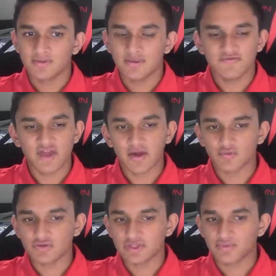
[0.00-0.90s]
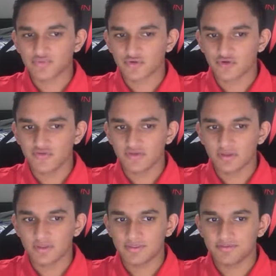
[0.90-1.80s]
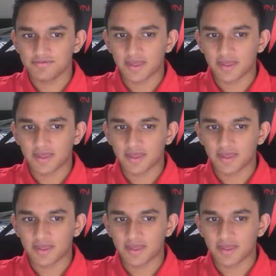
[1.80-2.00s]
they've not really proven